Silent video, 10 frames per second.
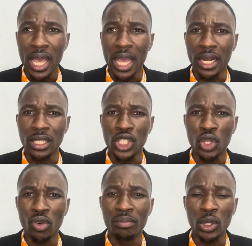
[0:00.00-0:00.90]
And
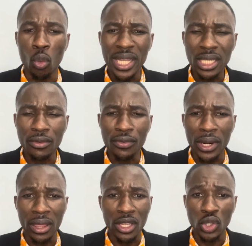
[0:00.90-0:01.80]
you have been waiting for
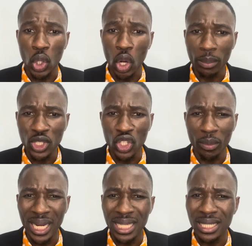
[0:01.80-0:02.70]
the thing to come to
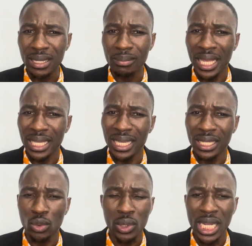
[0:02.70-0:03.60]
you, but it seemed like
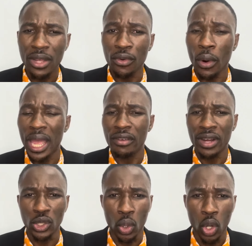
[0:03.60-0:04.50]
it would take
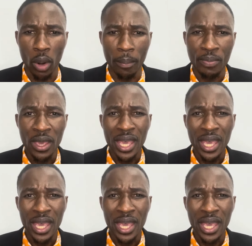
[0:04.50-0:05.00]
forever to come.